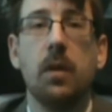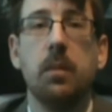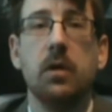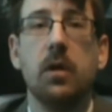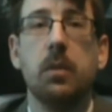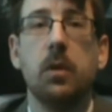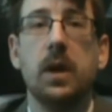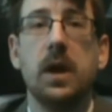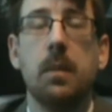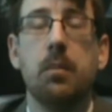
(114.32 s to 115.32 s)

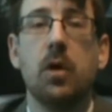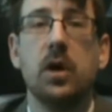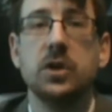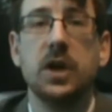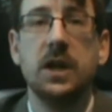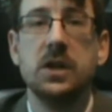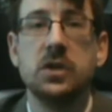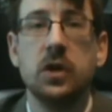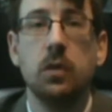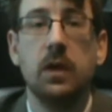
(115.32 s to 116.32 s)
WWE branch
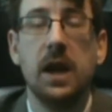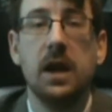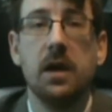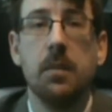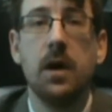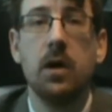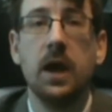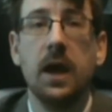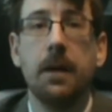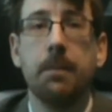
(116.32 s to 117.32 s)
into the India
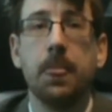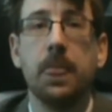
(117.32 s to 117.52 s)
market.